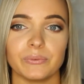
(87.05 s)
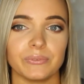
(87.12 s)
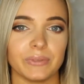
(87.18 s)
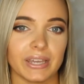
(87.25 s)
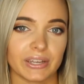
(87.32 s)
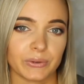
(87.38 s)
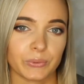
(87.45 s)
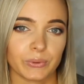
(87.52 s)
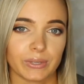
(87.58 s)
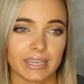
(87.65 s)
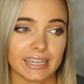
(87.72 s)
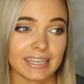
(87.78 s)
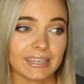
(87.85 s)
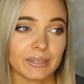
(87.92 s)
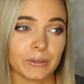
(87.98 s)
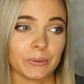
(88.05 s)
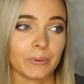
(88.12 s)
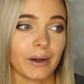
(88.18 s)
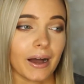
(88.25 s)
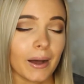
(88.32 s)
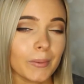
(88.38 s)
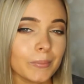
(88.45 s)
like heat you
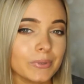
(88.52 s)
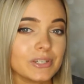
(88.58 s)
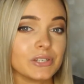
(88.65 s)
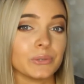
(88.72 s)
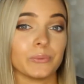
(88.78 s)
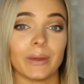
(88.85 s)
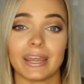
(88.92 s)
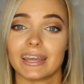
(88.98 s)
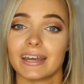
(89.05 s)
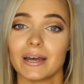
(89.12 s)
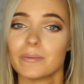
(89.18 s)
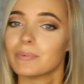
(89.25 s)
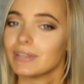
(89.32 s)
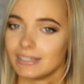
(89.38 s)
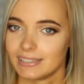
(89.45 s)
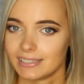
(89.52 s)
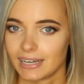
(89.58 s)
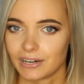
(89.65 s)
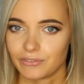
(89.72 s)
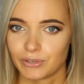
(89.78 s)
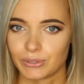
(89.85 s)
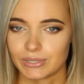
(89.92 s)
up to wake up instead
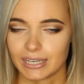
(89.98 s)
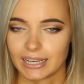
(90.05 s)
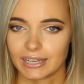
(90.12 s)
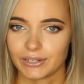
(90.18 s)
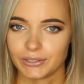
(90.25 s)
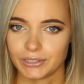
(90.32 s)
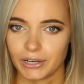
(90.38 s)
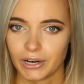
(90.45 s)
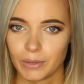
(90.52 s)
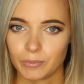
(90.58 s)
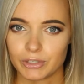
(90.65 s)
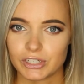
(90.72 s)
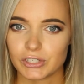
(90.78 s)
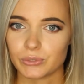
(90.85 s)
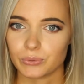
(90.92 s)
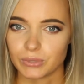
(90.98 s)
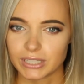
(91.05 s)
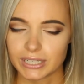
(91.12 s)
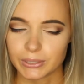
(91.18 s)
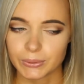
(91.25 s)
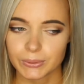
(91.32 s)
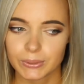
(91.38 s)
of using an alarm, which is
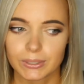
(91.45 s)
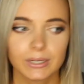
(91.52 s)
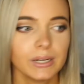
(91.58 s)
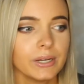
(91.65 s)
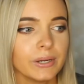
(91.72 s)
really cool.